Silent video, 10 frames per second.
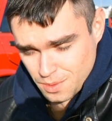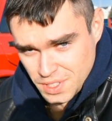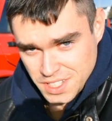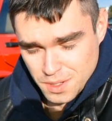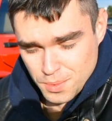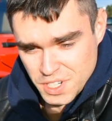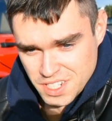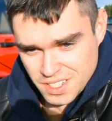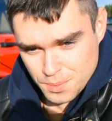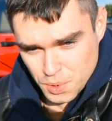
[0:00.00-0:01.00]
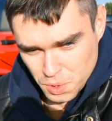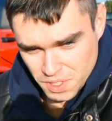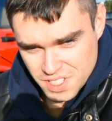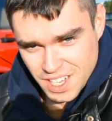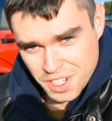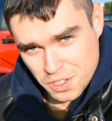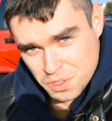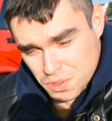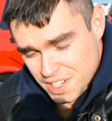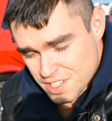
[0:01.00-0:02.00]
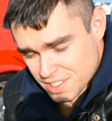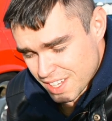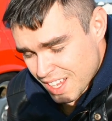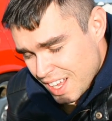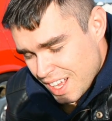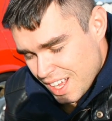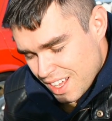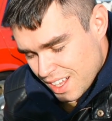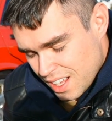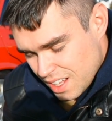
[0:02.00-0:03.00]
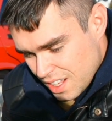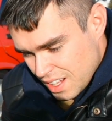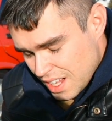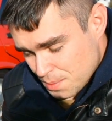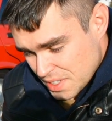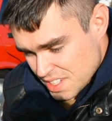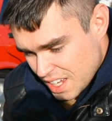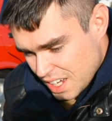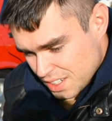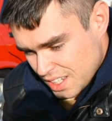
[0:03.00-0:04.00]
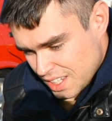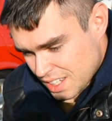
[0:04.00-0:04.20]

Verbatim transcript: and we need to appreciate the Bruno Sacco who actually uh, helped us out,